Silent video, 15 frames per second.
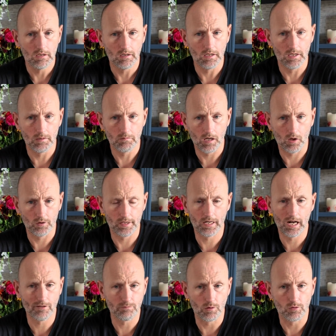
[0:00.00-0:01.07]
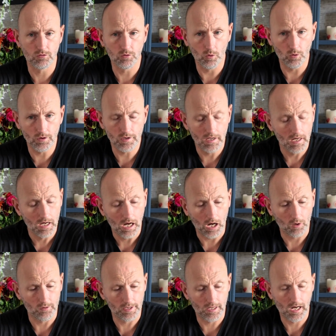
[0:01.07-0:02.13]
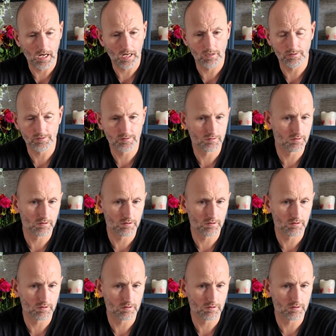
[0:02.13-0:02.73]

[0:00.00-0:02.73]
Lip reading: I'll then have my phone. I'll then have